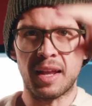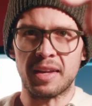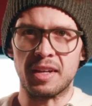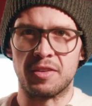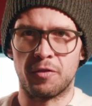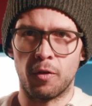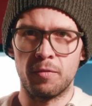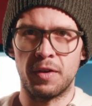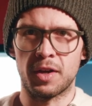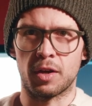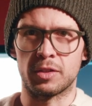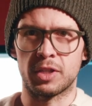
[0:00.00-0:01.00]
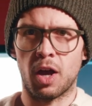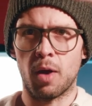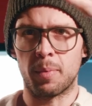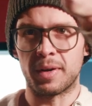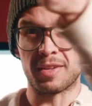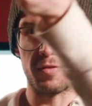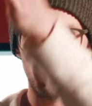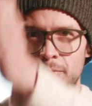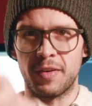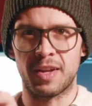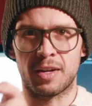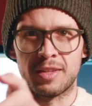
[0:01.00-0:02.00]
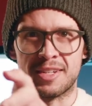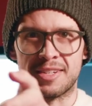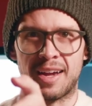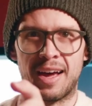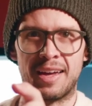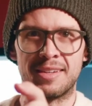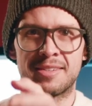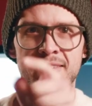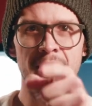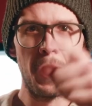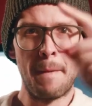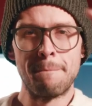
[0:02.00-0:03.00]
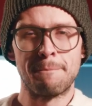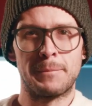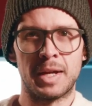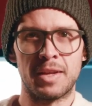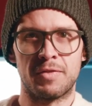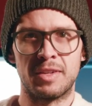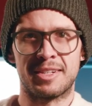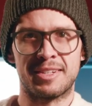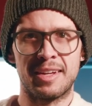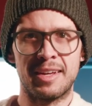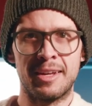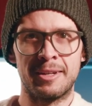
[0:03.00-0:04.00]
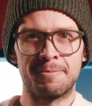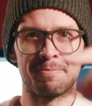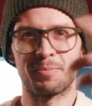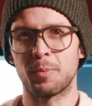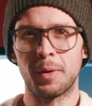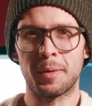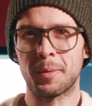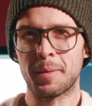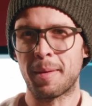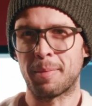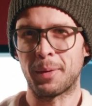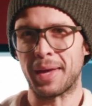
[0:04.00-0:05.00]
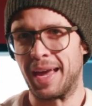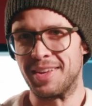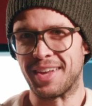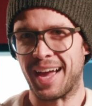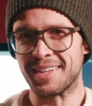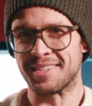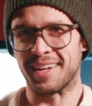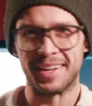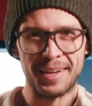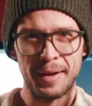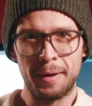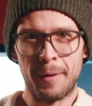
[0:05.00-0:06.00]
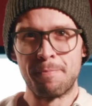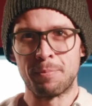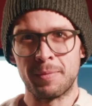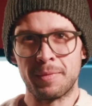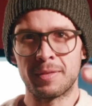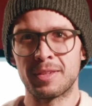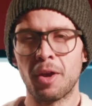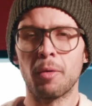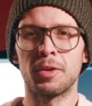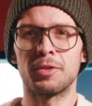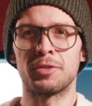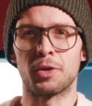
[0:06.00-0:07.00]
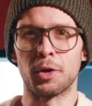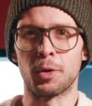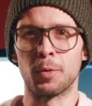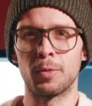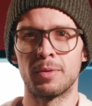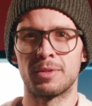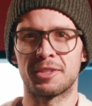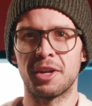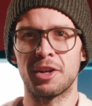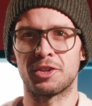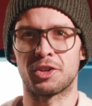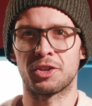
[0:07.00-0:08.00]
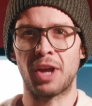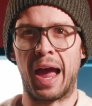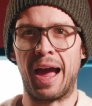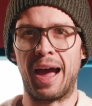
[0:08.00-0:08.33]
like it's form-fitting on top and it's form-fitting on the sides. But if you see, what am I pointing at? You can't see. Go and Google, search